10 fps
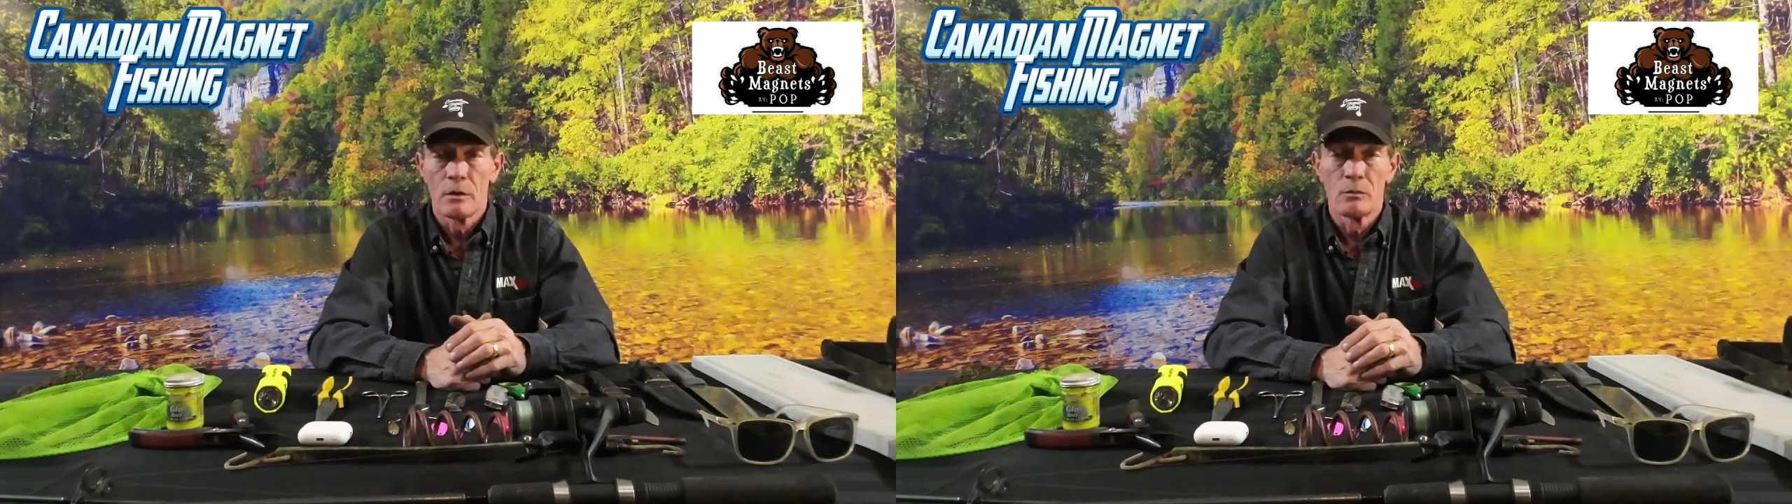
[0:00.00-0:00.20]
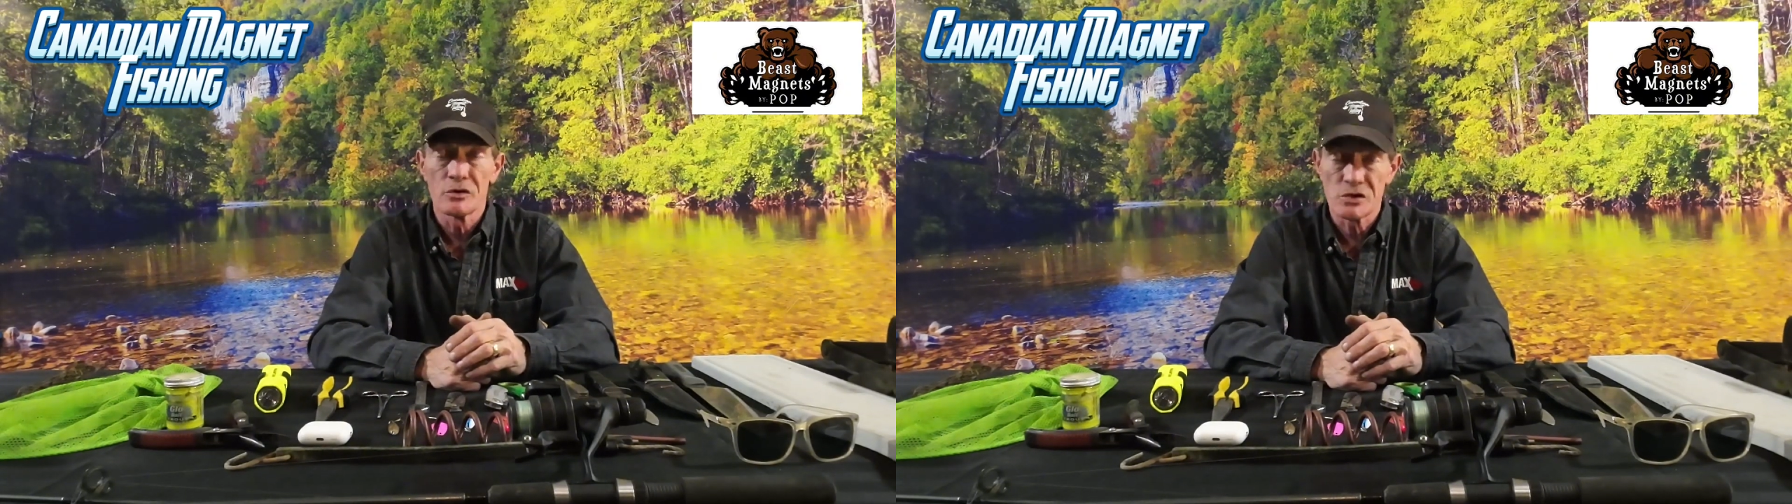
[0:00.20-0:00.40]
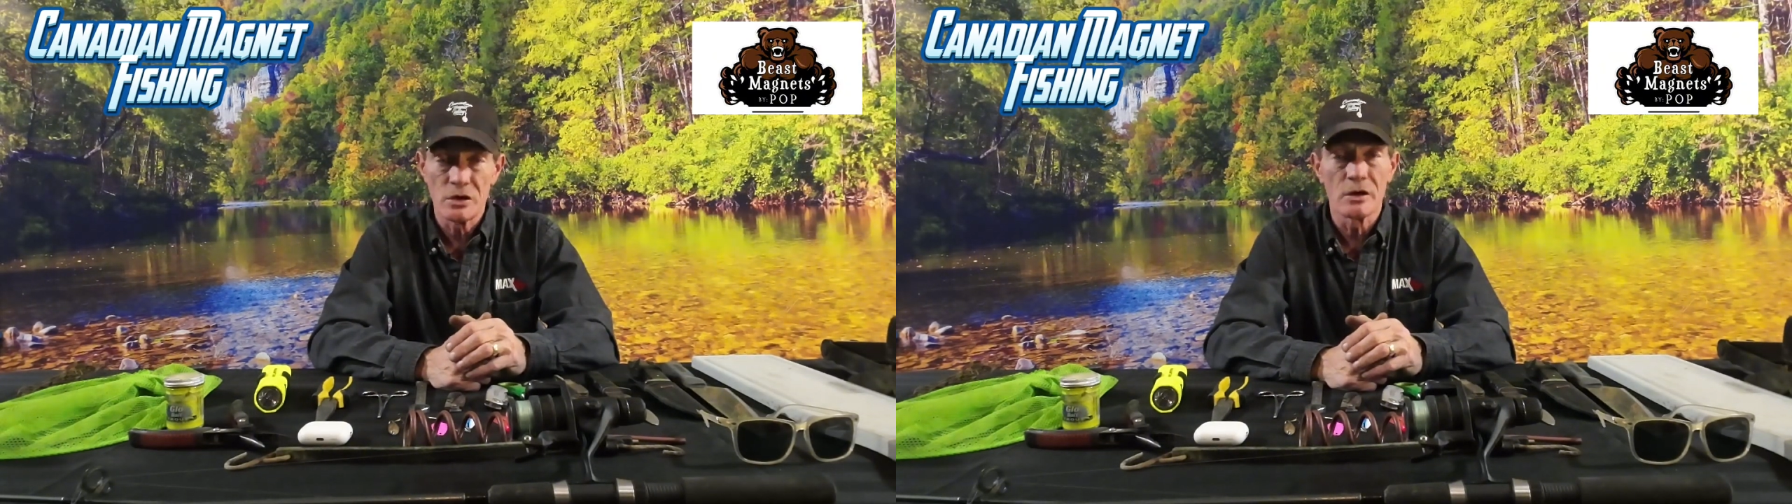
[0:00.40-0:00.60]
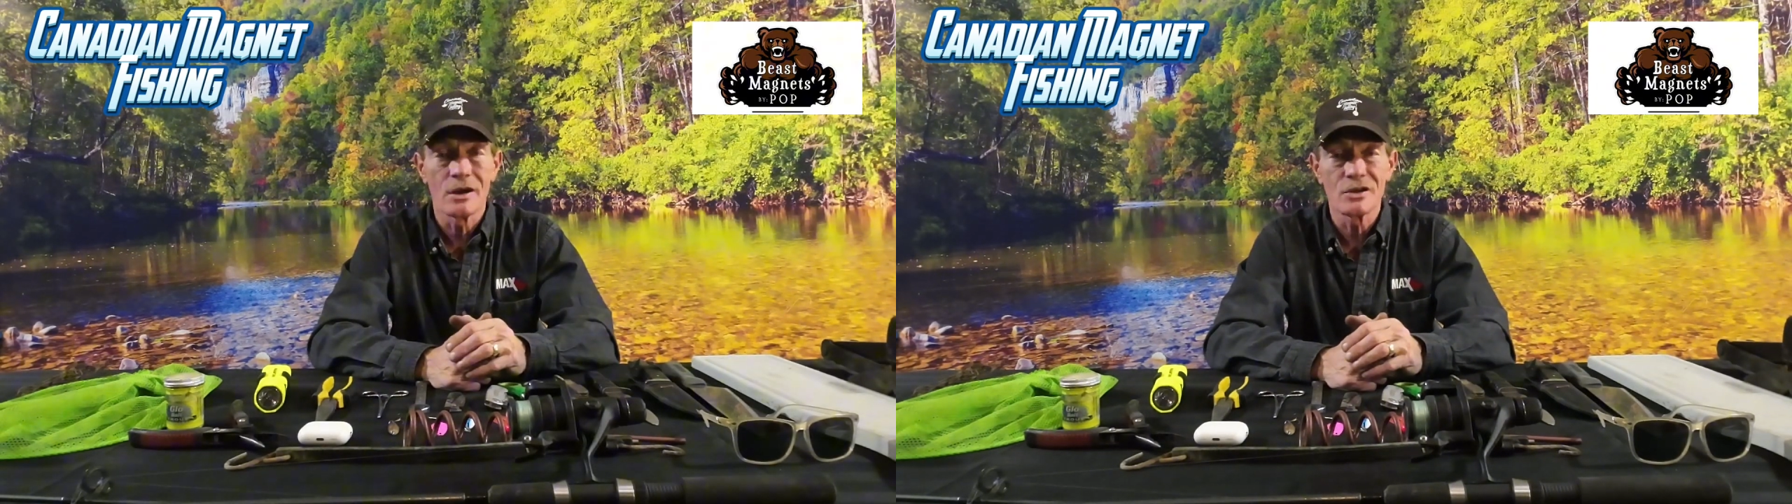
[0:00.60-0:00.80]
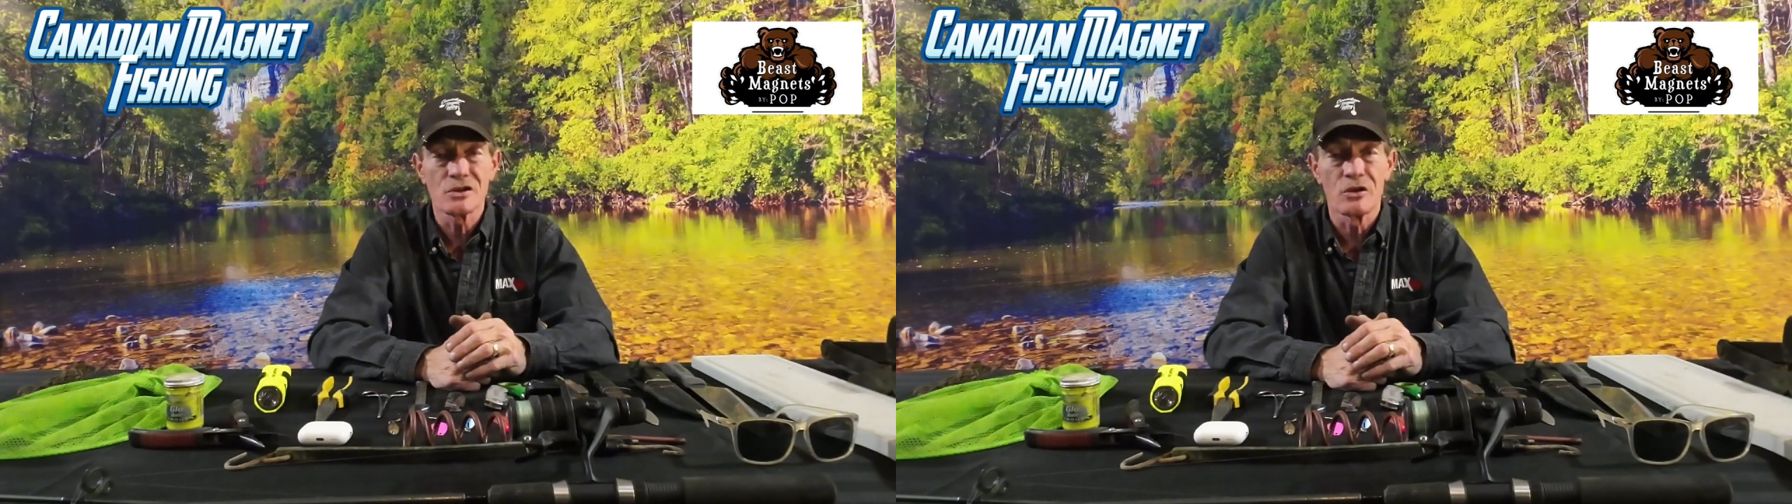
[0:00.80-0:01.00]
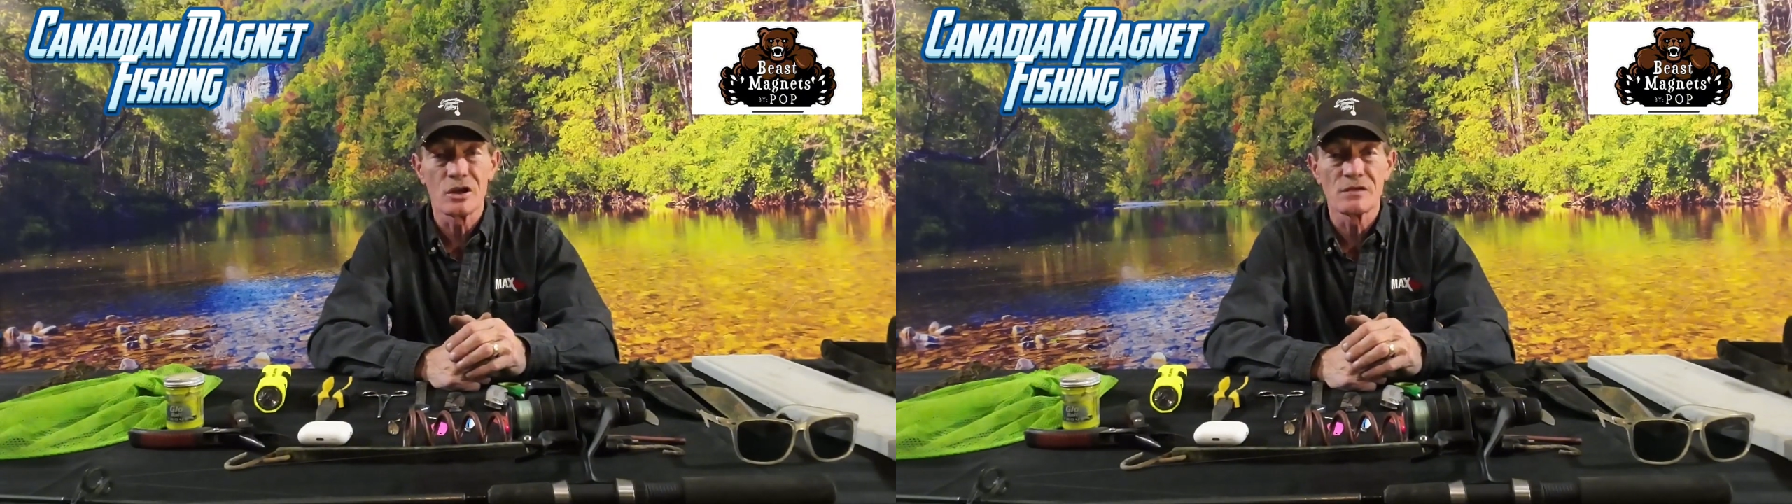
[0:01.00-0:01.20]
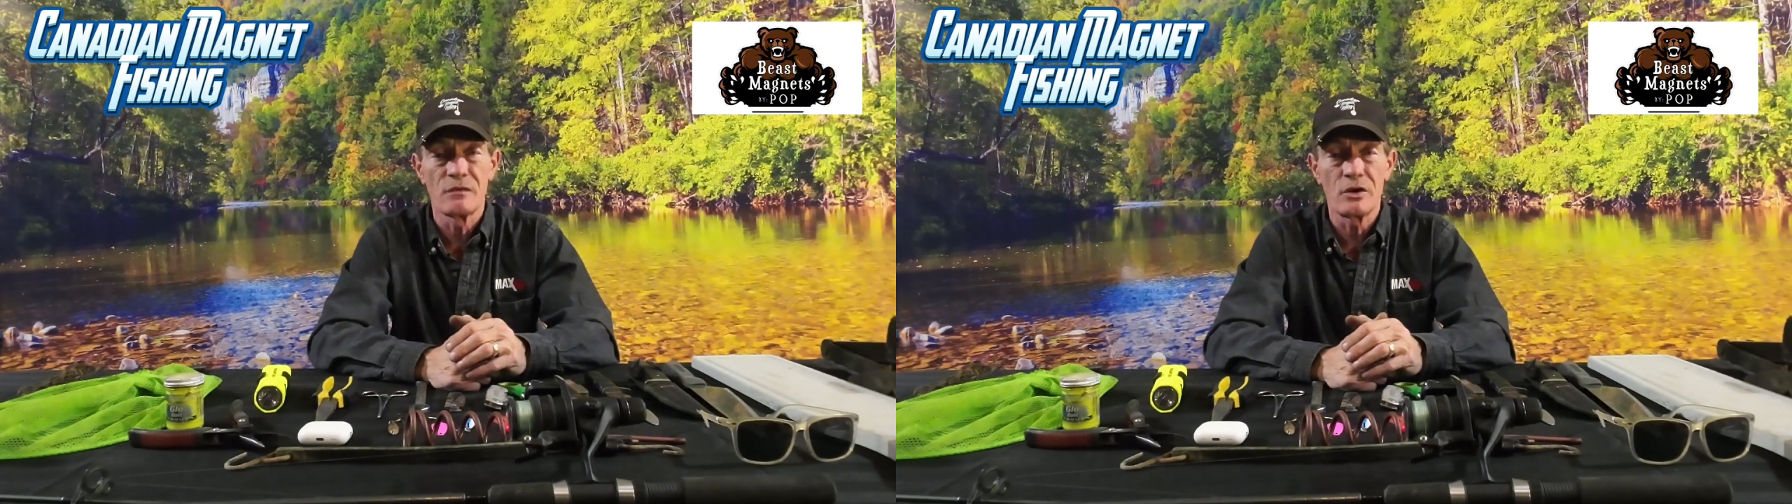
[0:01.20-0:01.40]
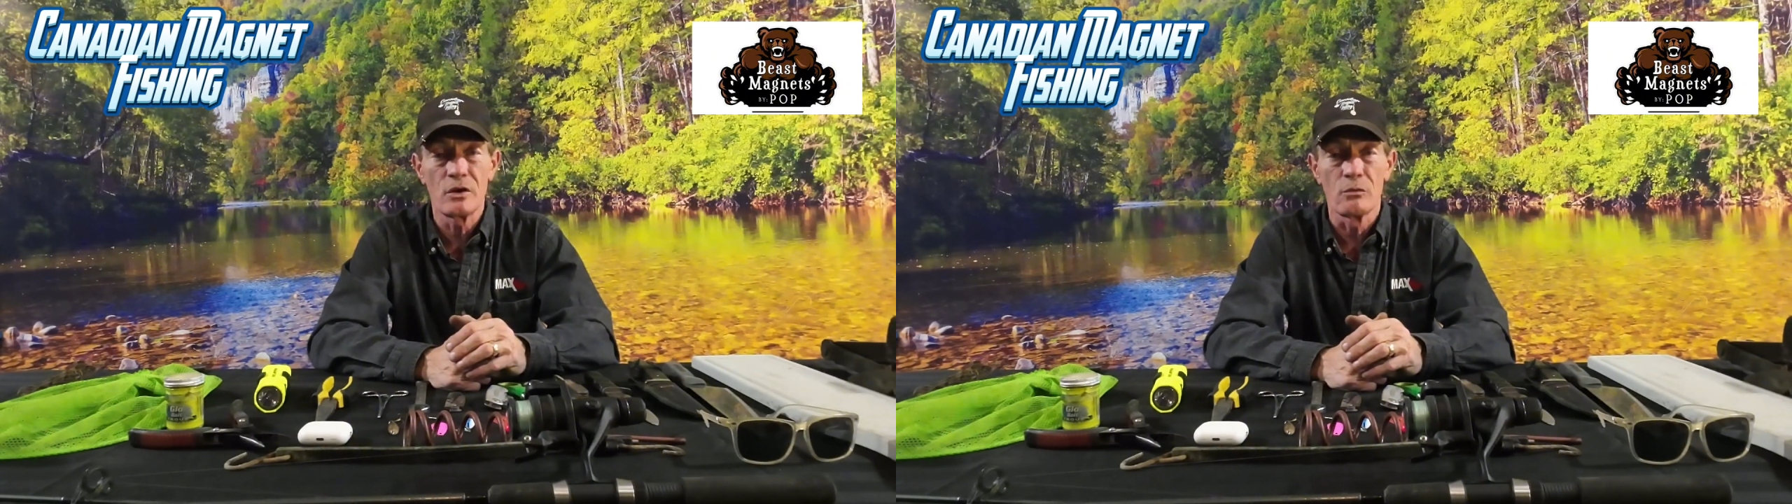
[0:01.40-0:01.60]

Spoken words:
we'll see you guys in the next video.